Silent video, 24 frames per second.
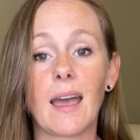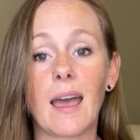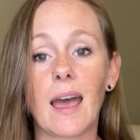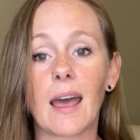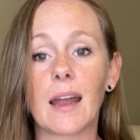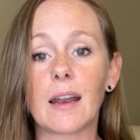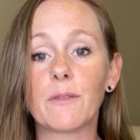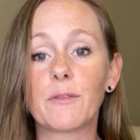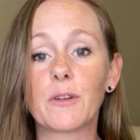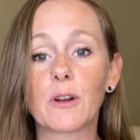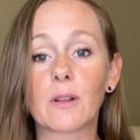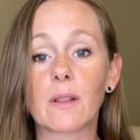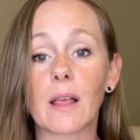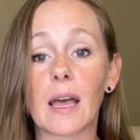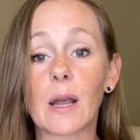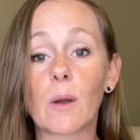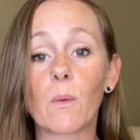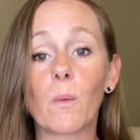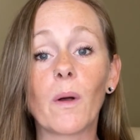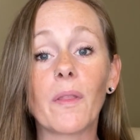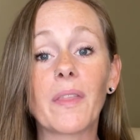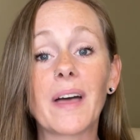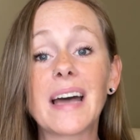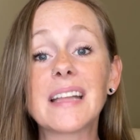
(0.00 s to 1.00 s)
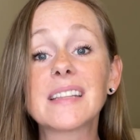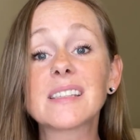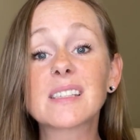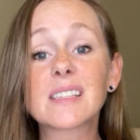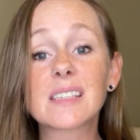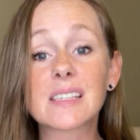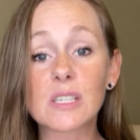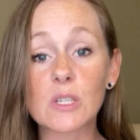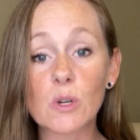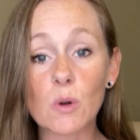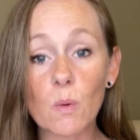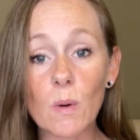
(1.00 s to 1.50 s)
And if you're like, well, that
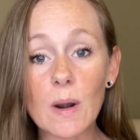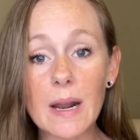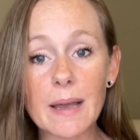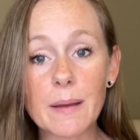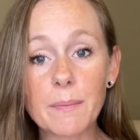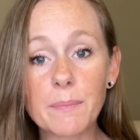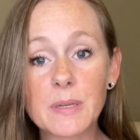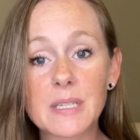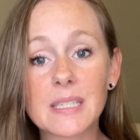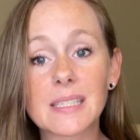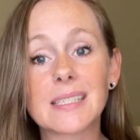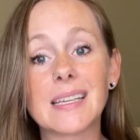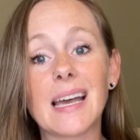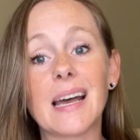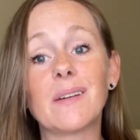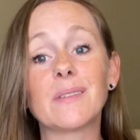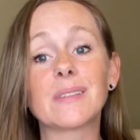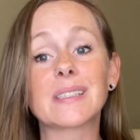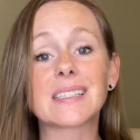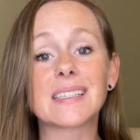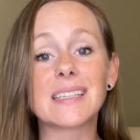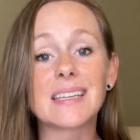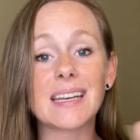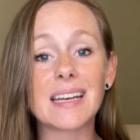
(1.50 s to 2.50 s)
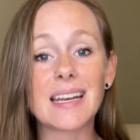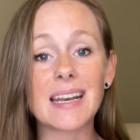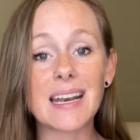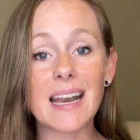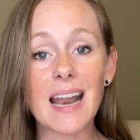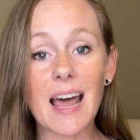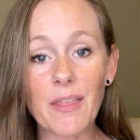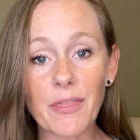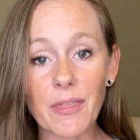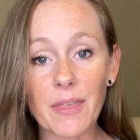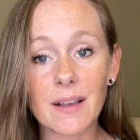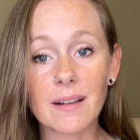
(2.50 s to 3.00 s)
script sounds
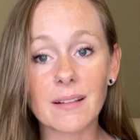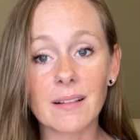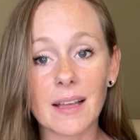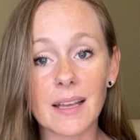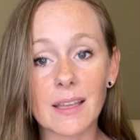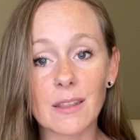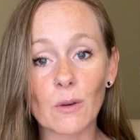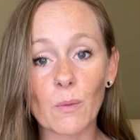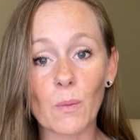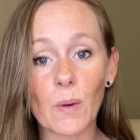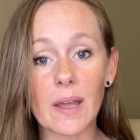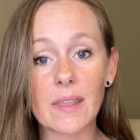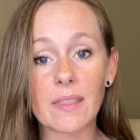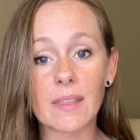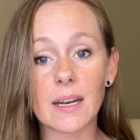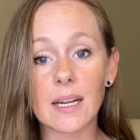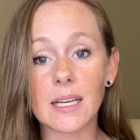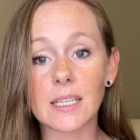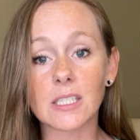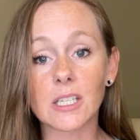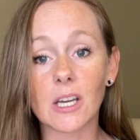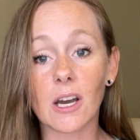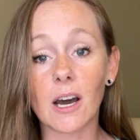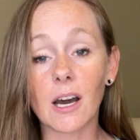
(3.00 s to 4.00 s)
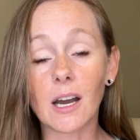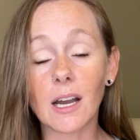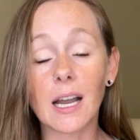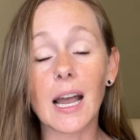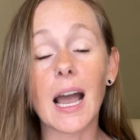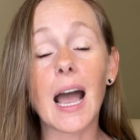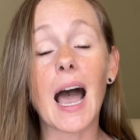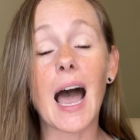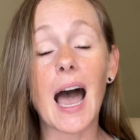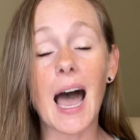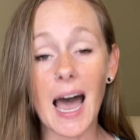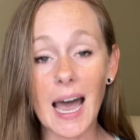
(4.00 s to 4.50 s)
nothing like the way that I talk,
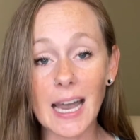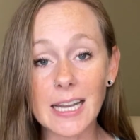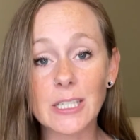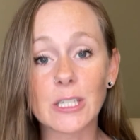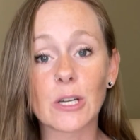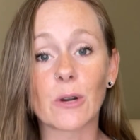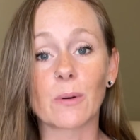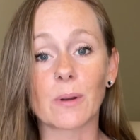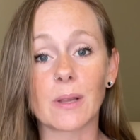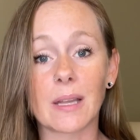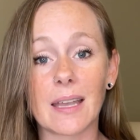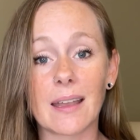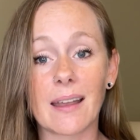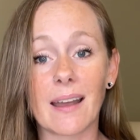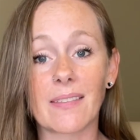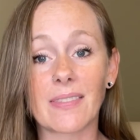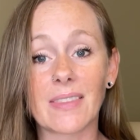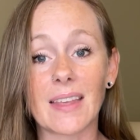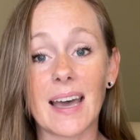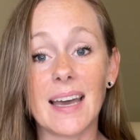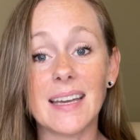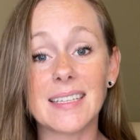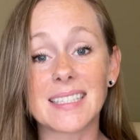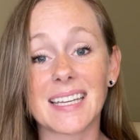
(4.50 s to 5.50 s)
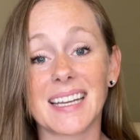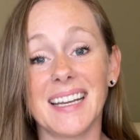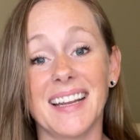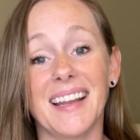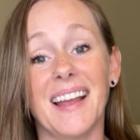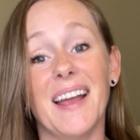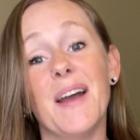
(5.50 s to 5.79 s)
I totally get that.